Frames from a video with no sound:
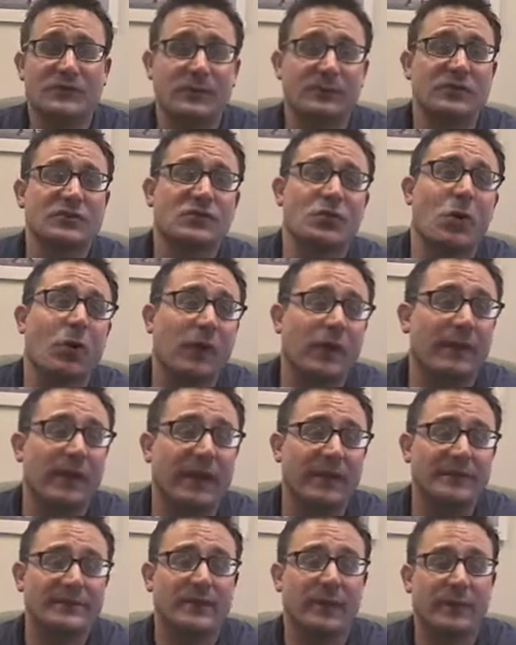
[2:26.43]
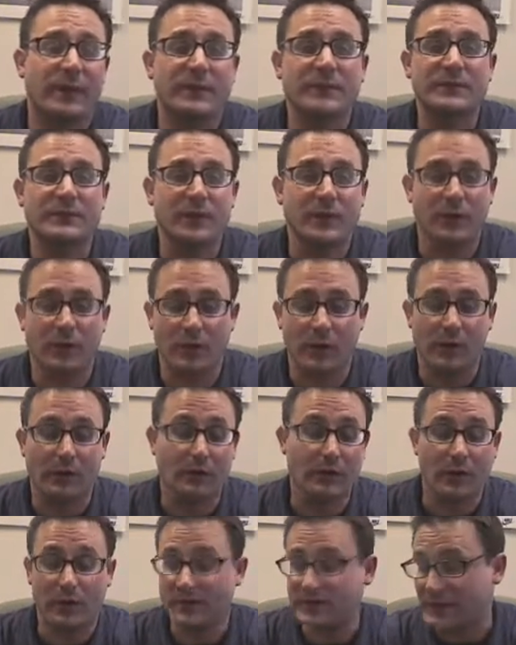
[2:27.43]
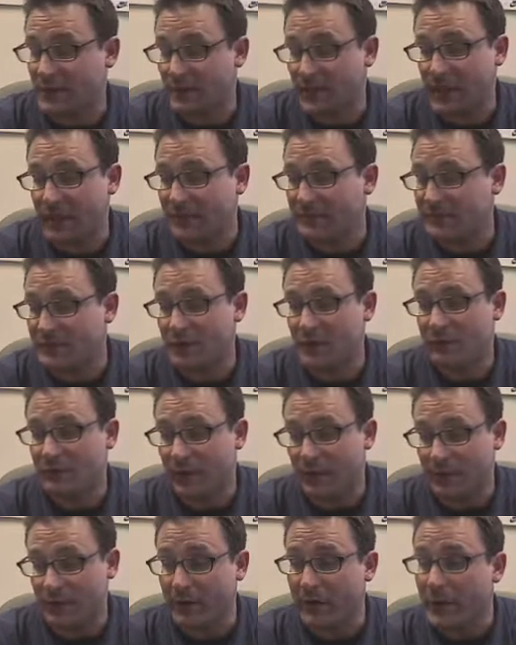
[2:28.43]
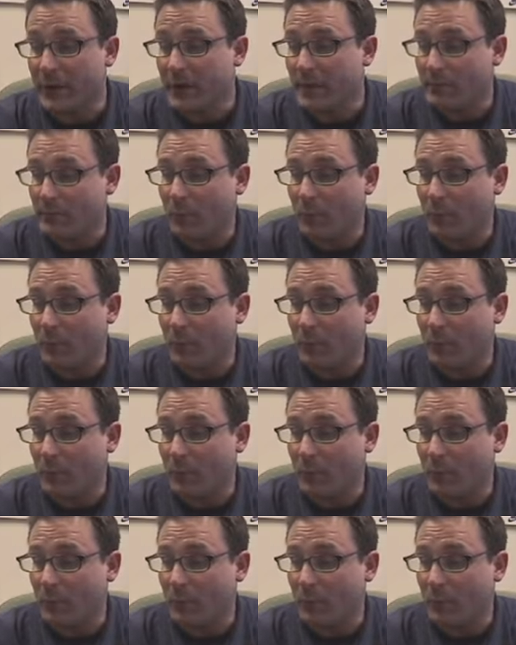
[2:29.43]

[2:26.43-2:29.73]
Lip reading: some story by some obscure or semi-obscure writer,